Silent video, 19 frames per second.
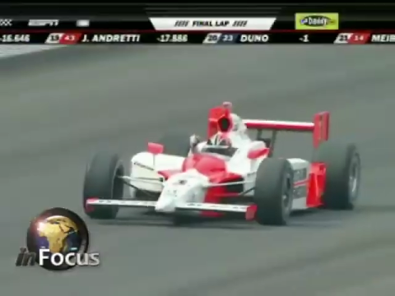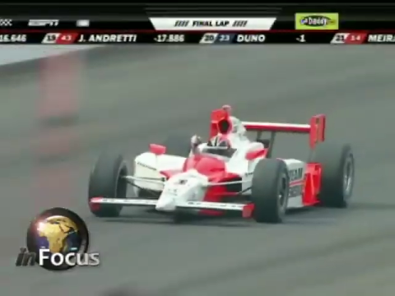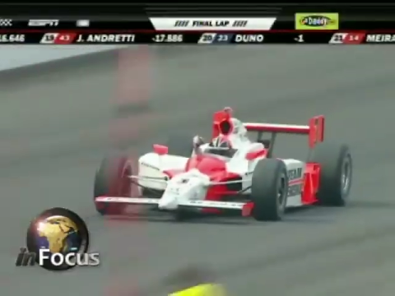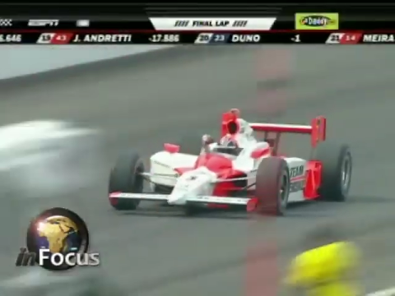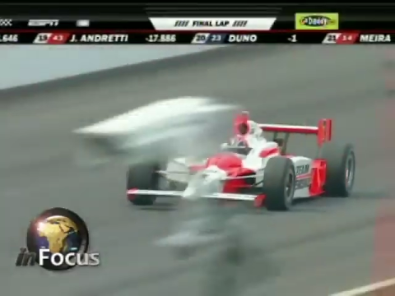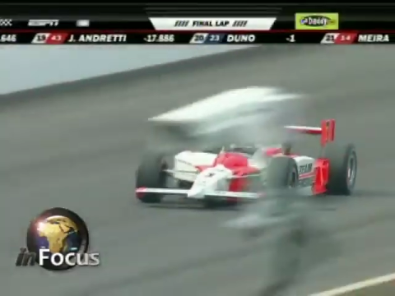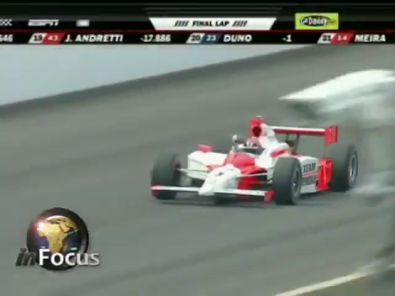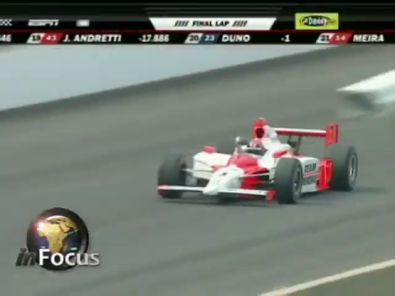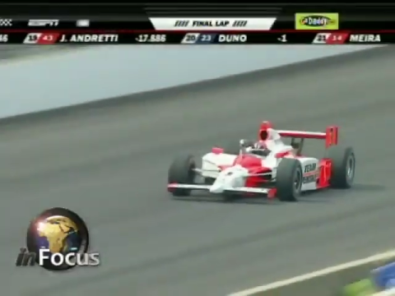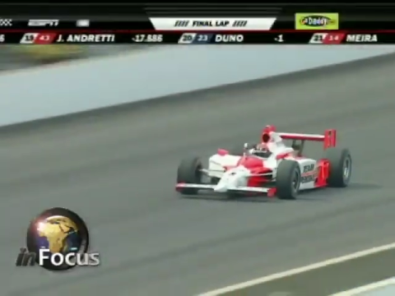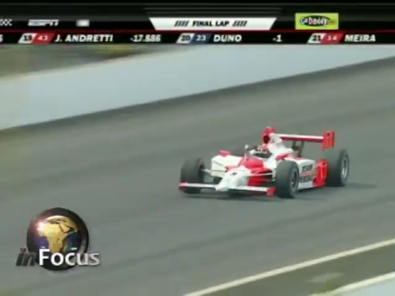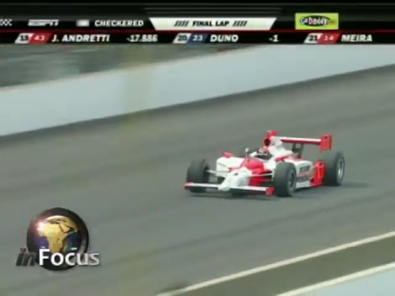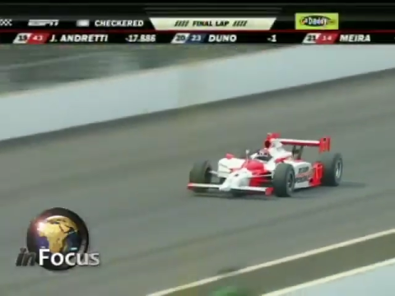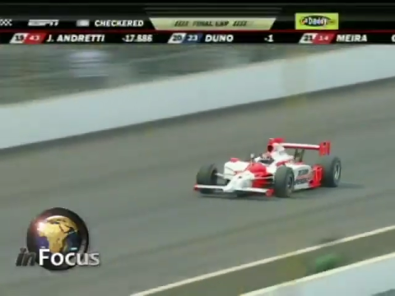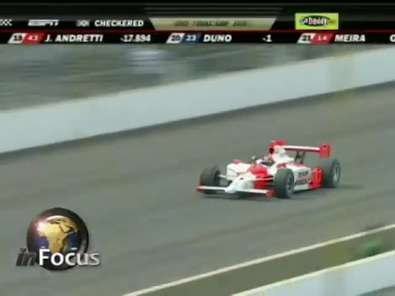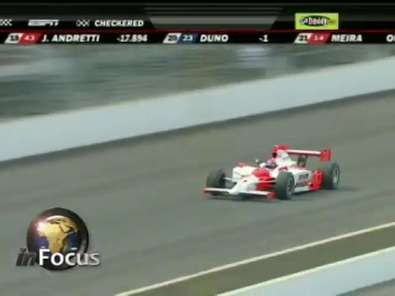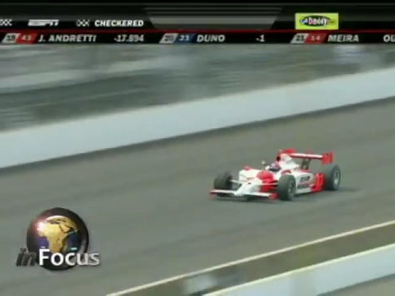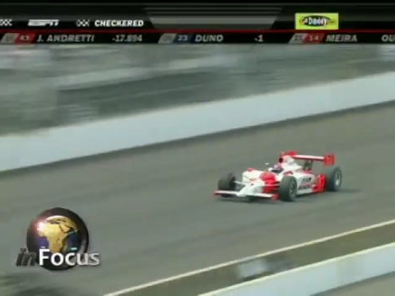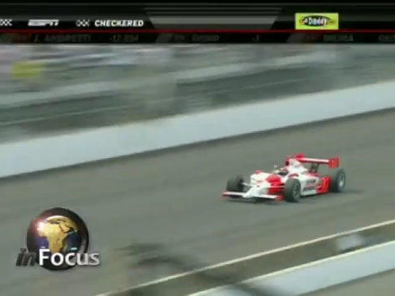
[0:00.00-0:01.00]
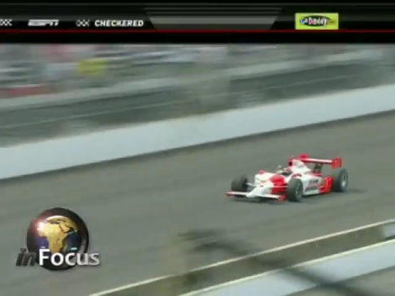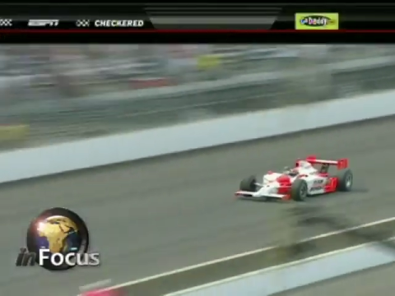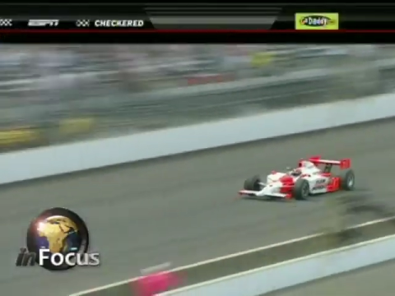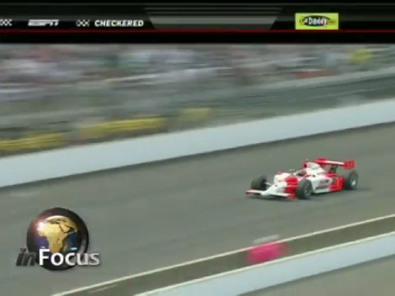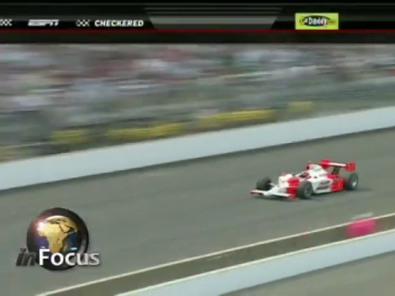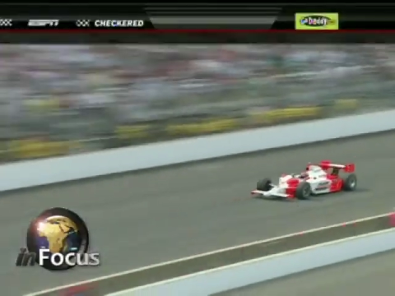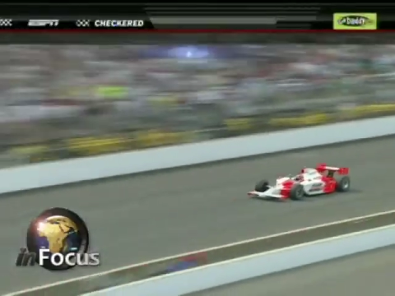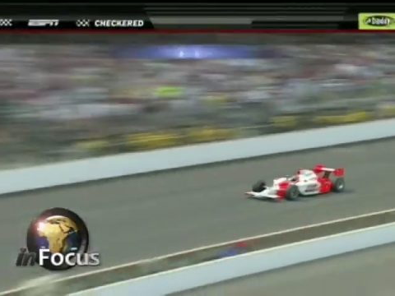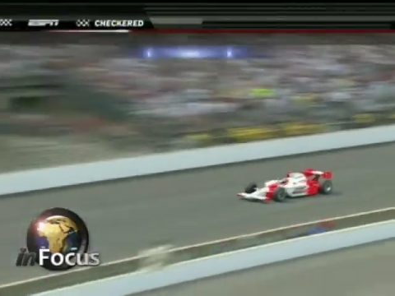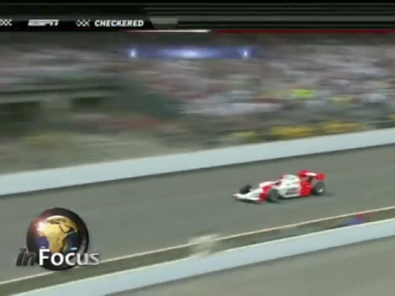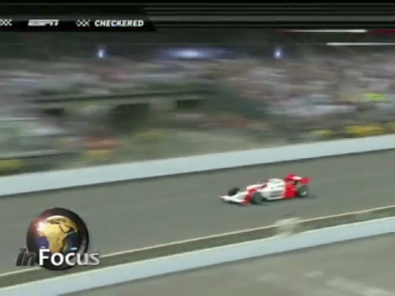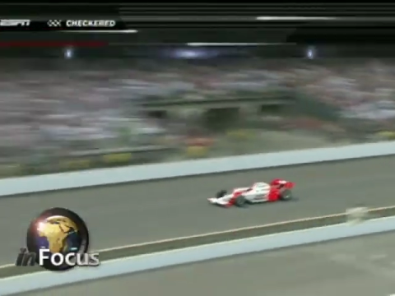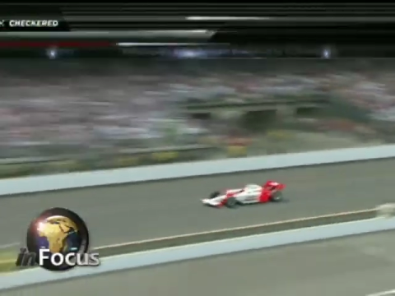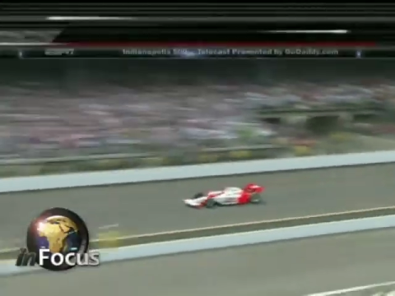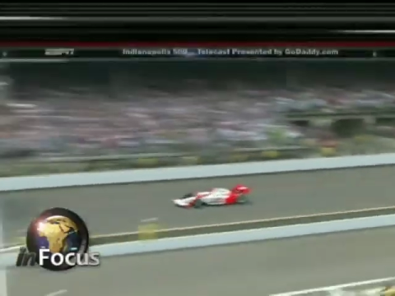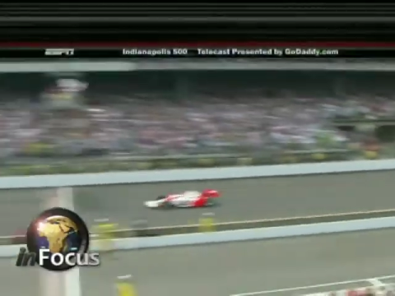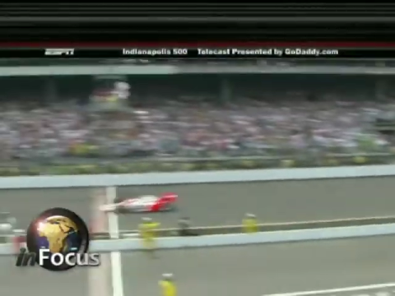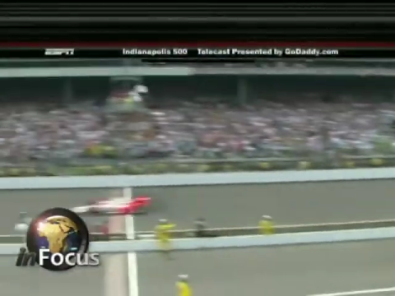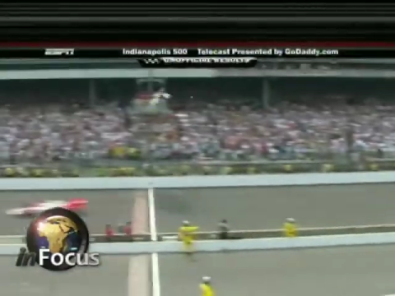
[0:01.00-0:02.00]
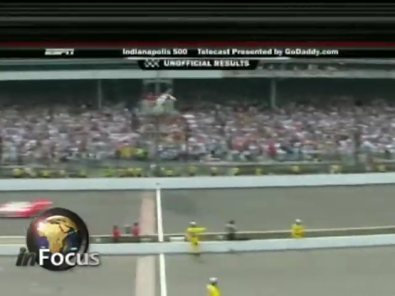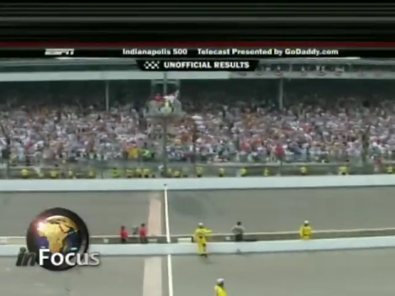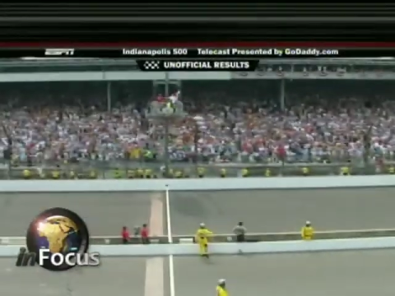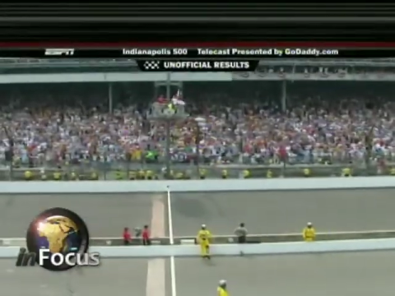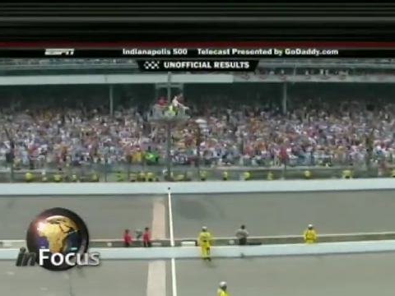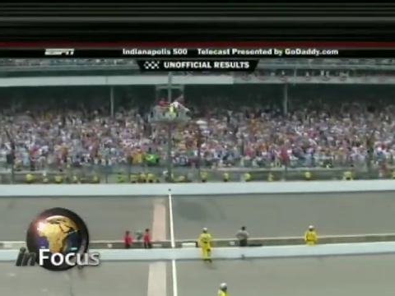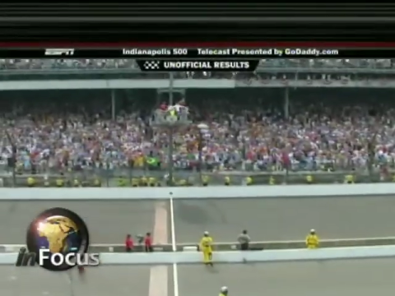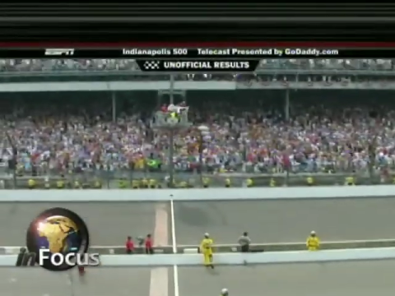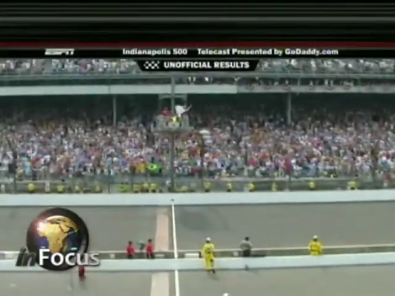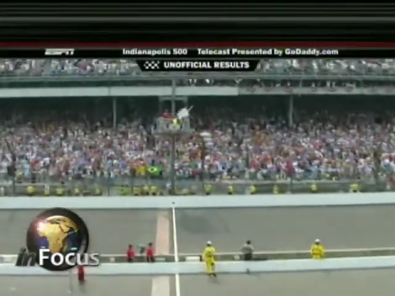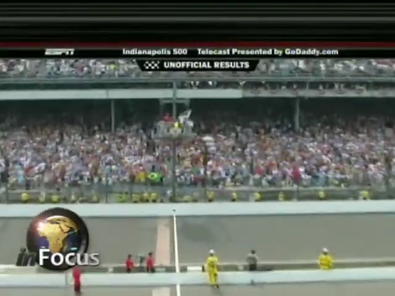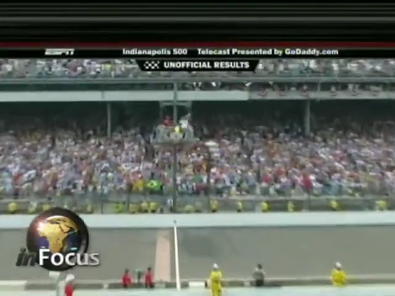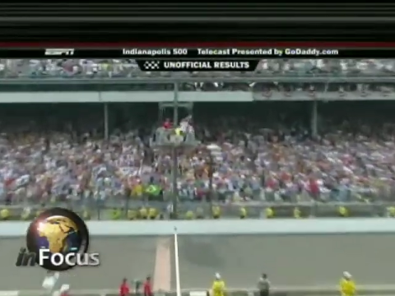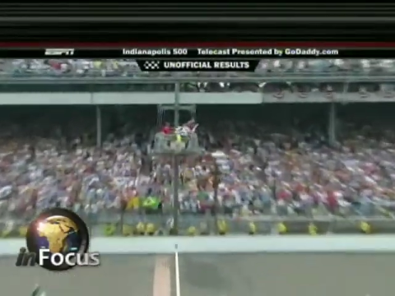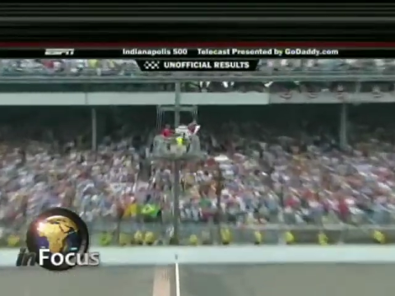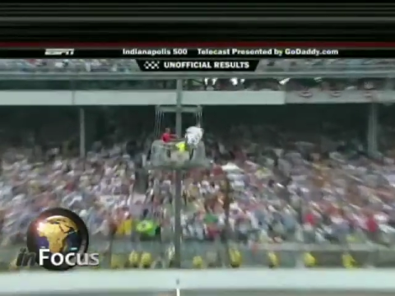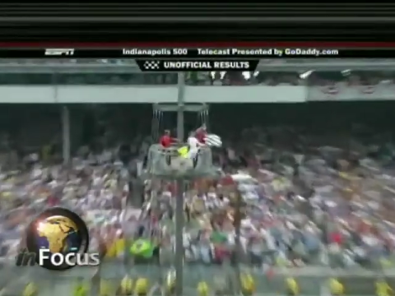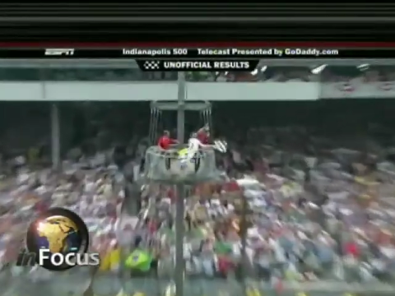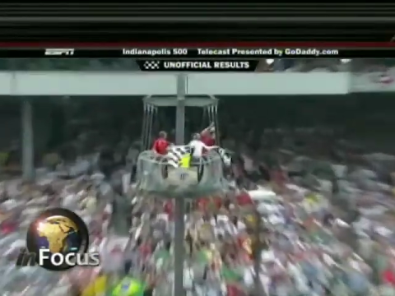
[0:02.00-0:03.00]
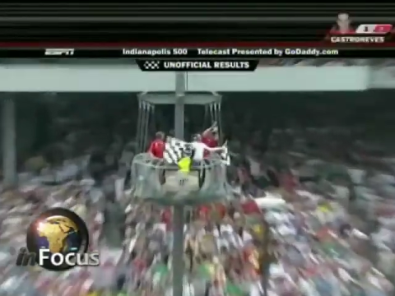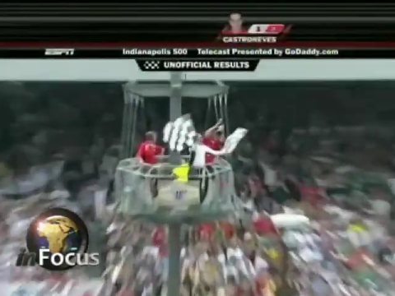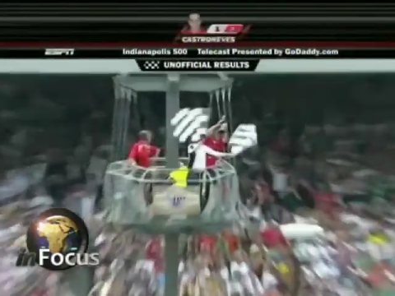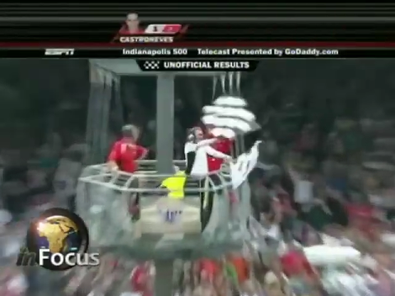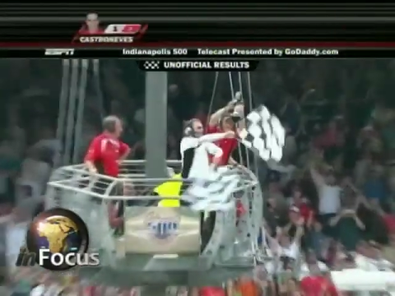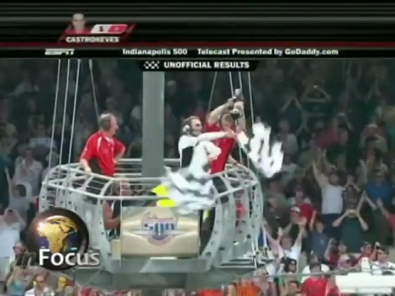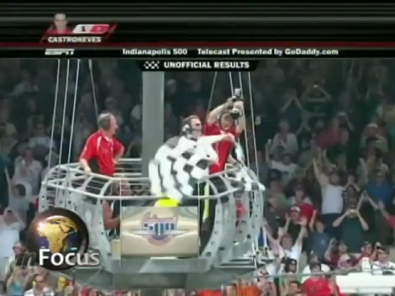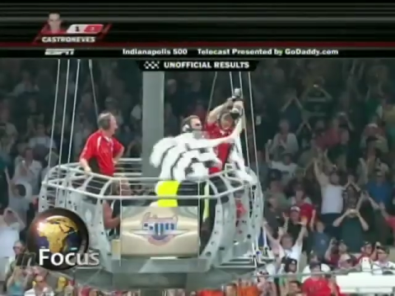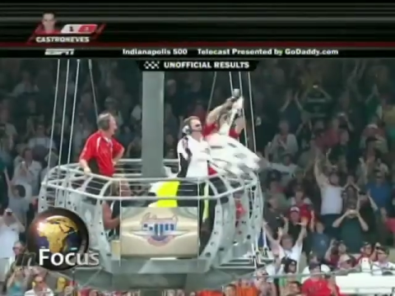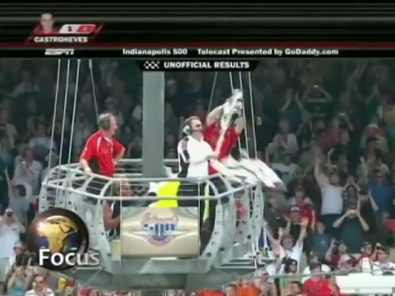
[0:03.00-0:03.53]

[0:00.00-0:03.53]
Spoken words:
[unreadable: no face in view]